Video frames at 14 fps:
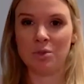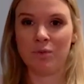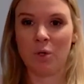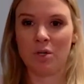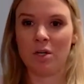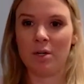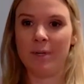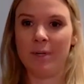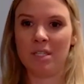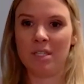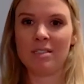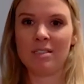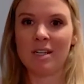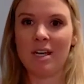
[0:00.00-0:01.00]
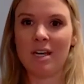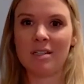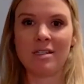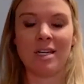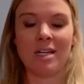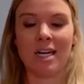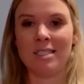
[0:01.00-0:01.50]
vulnerability scans
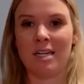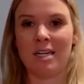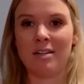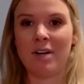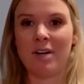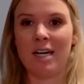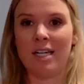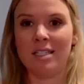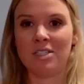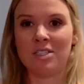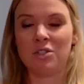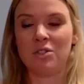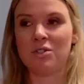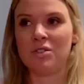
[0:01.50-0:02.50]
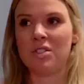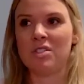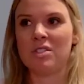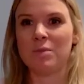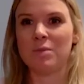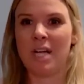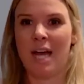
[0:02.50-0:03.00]
and identify additional
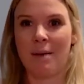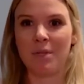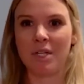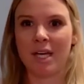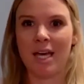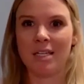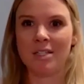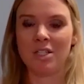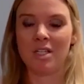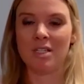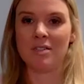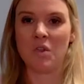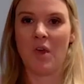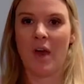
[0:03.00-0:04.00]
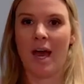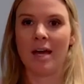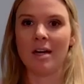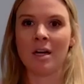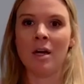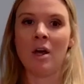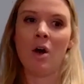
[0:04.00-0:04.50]
systems and applications that
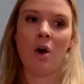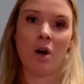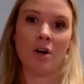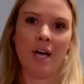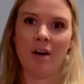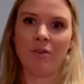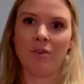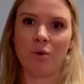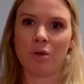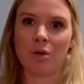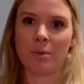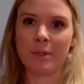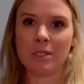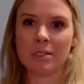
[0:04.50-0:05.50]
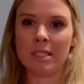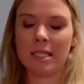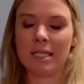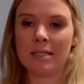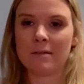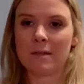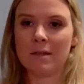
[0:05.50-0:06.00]
are now vulnerable to
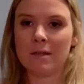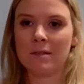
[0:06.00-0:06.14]
this.